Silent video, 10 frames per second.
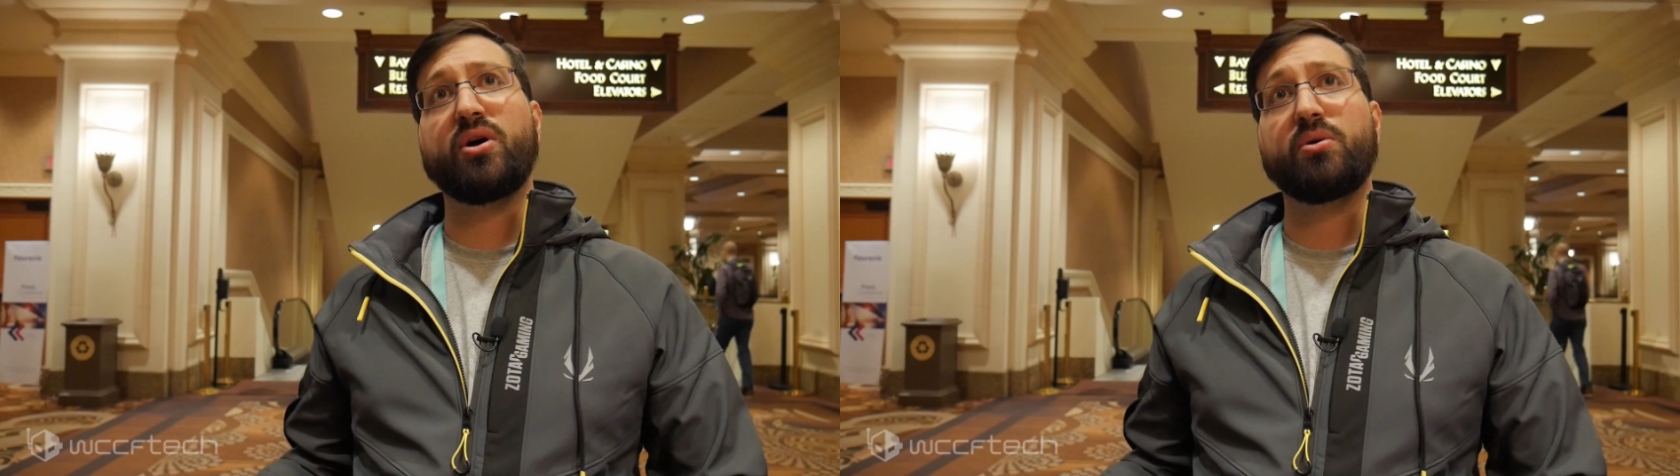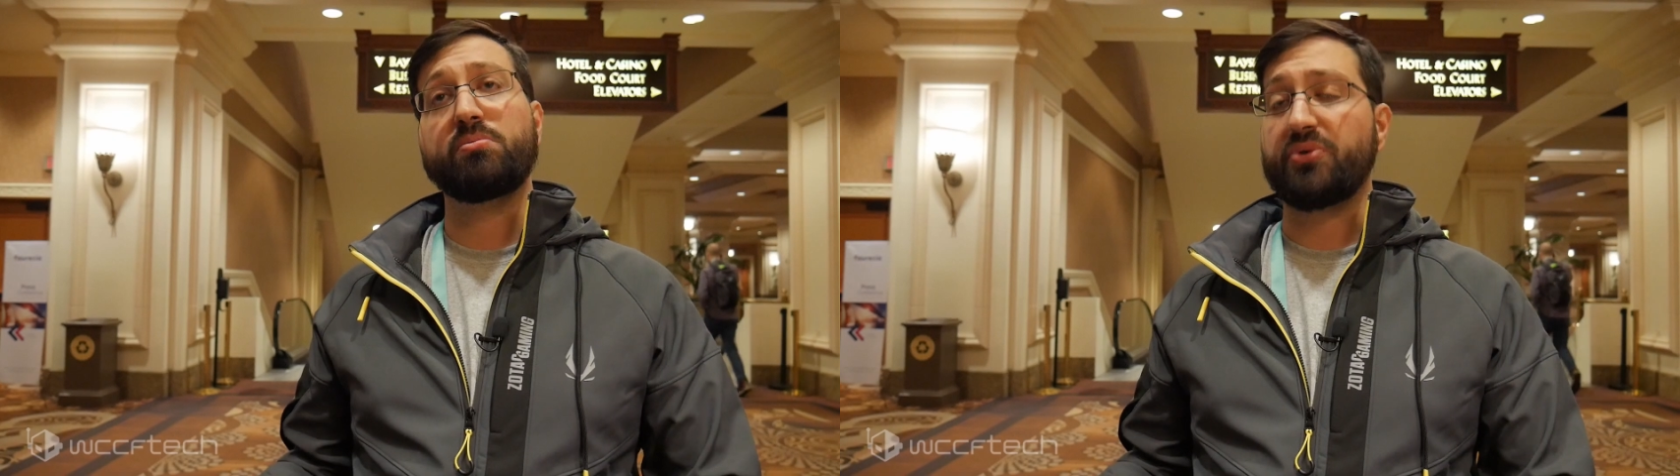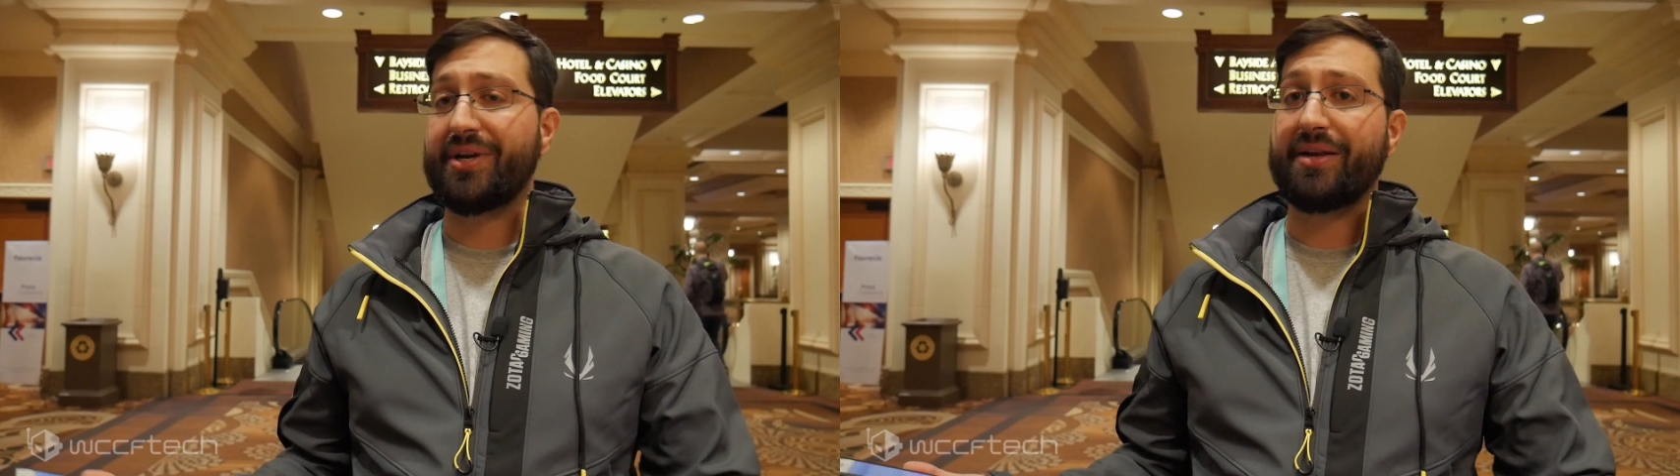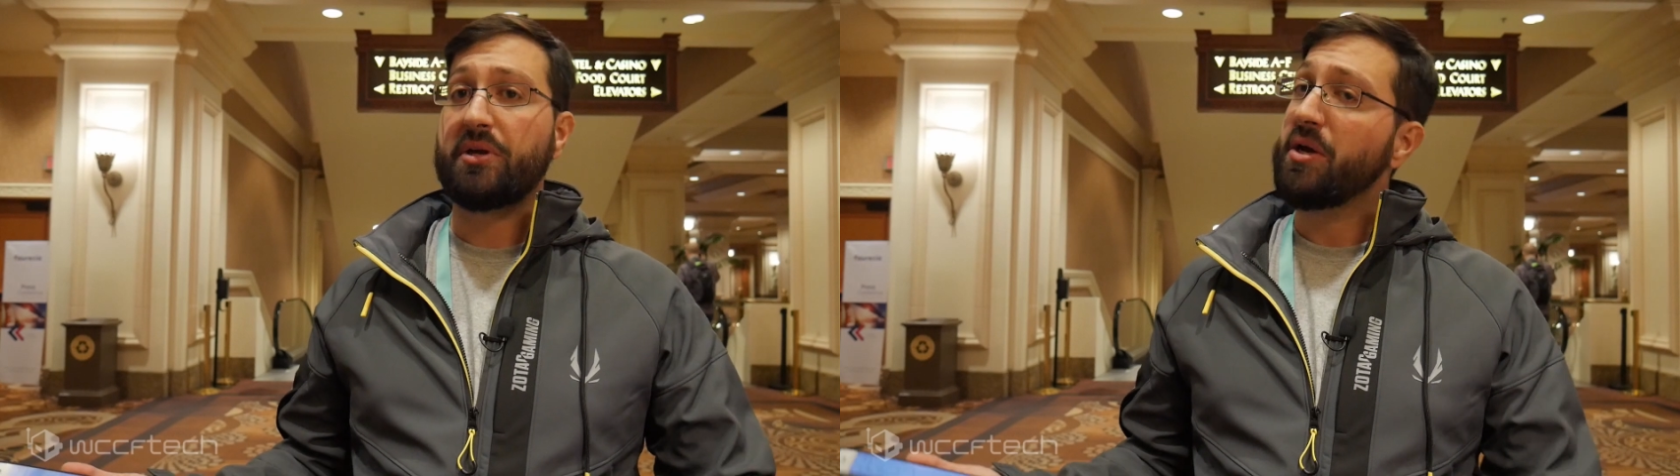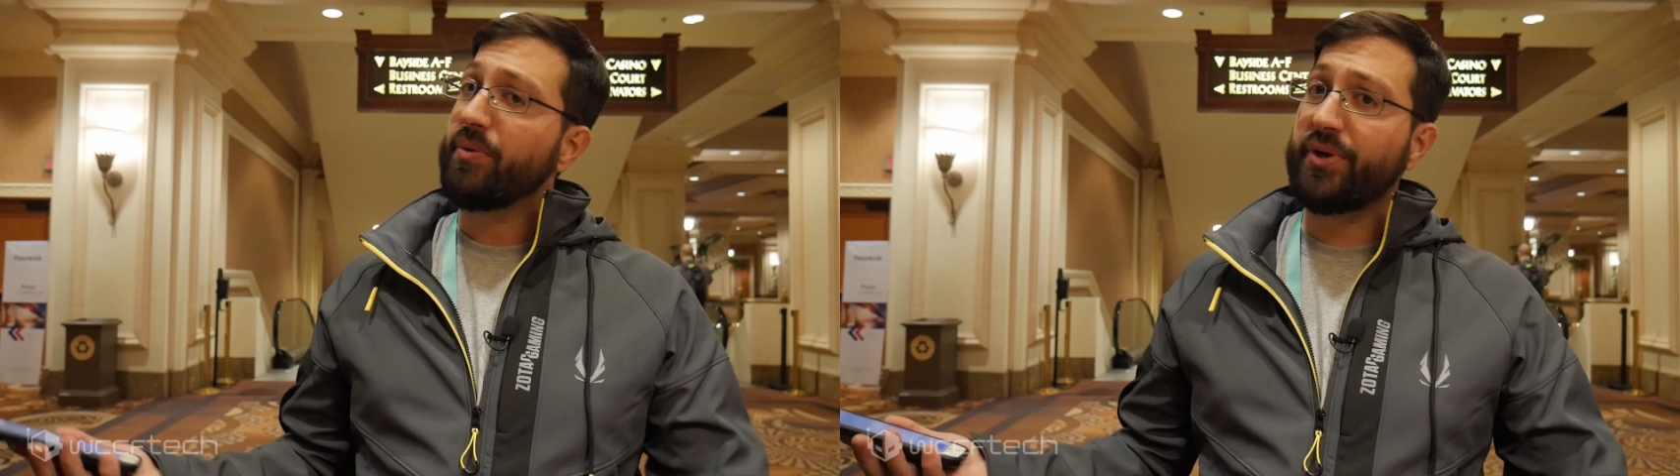zero, three
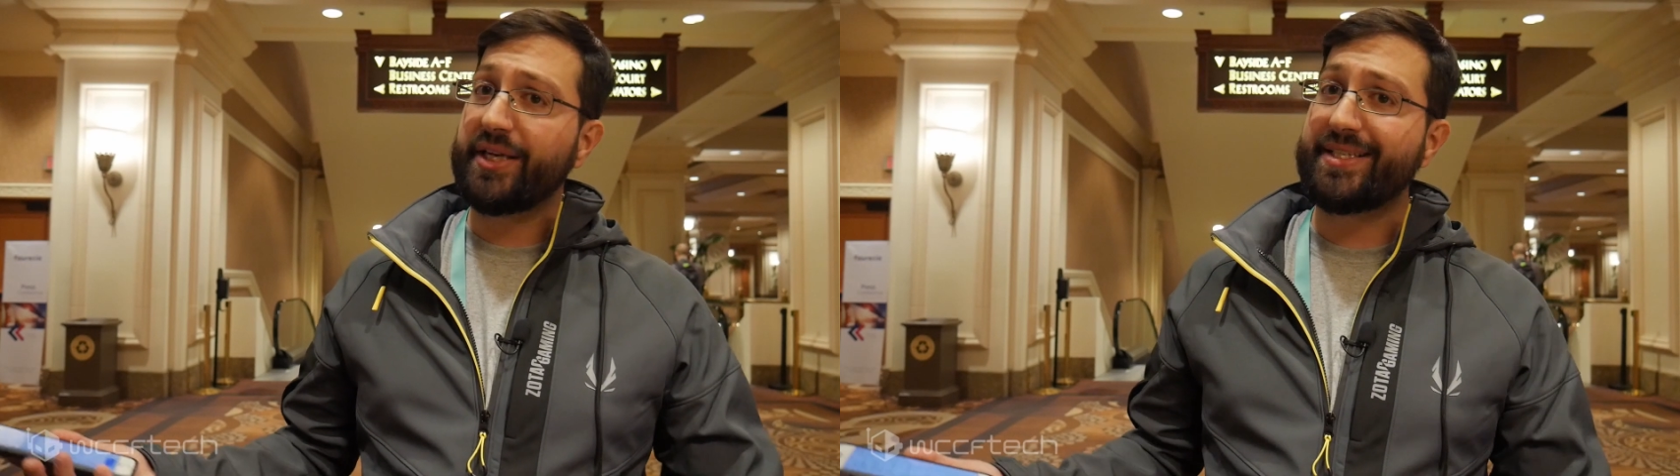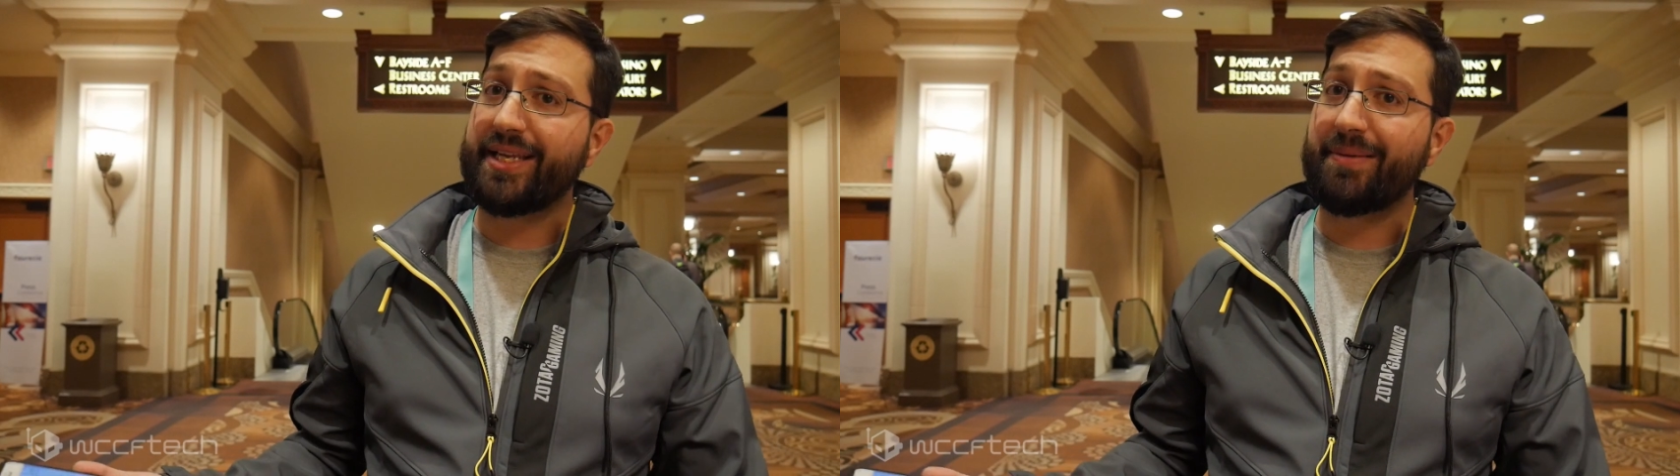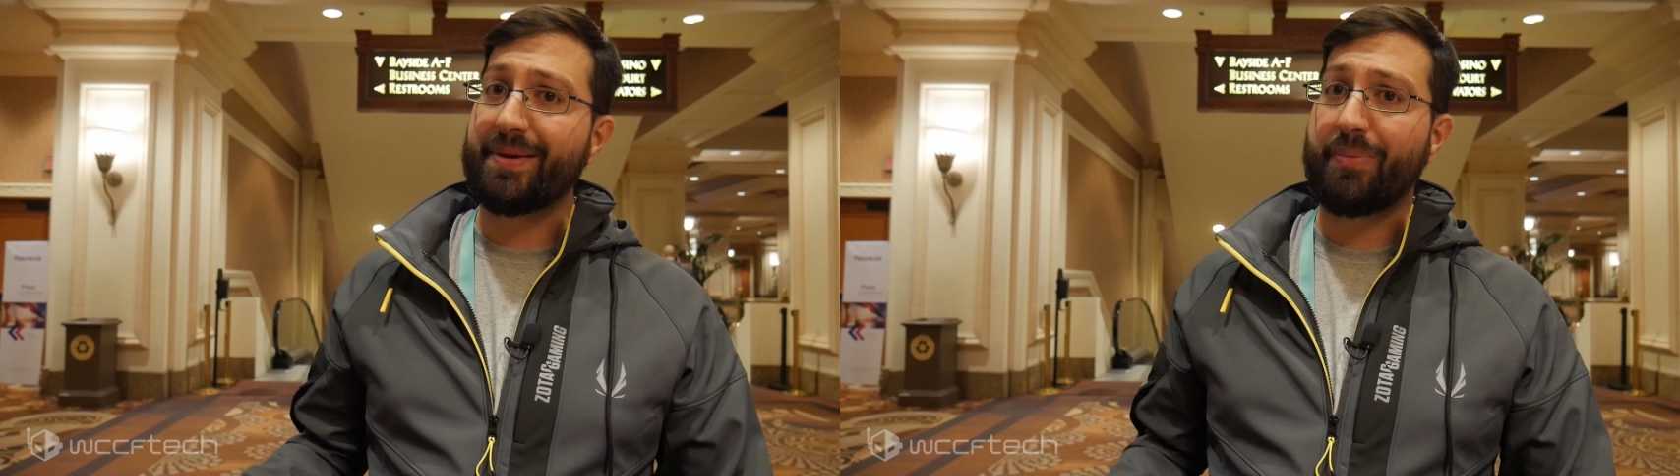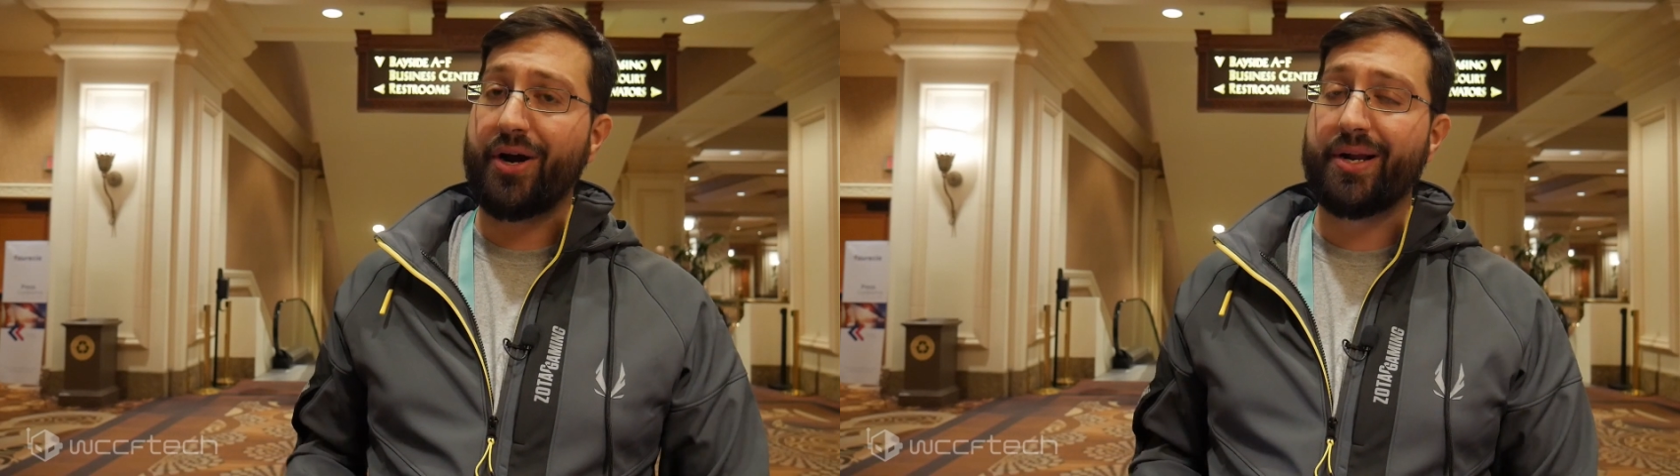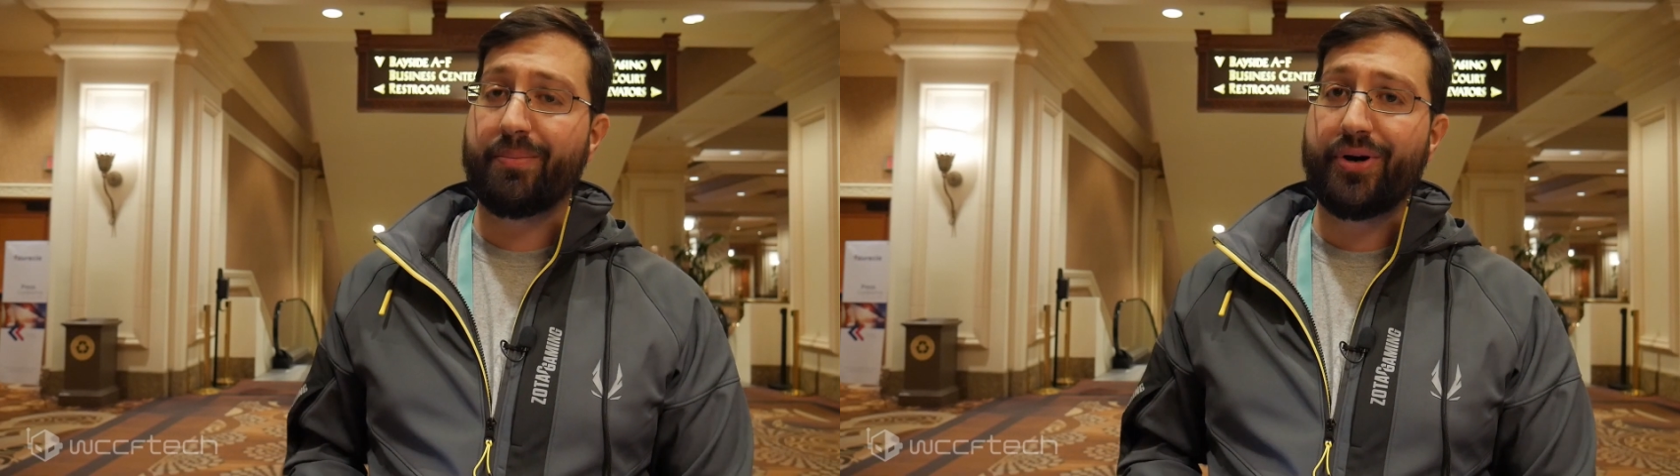nine really easy to keep that
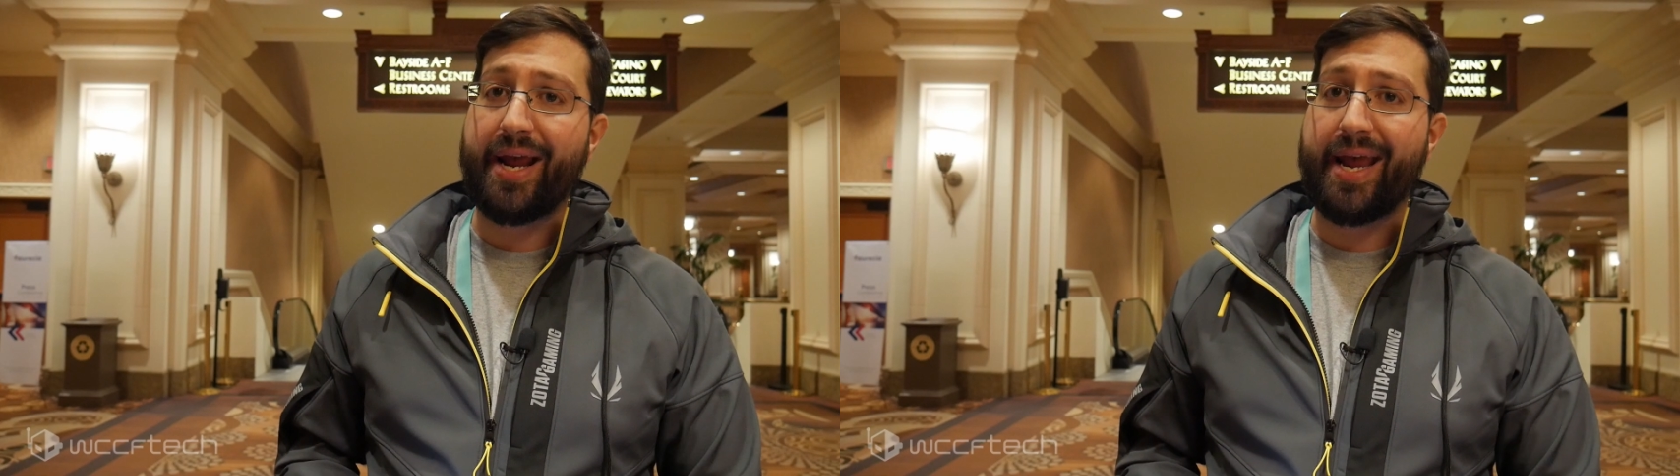part number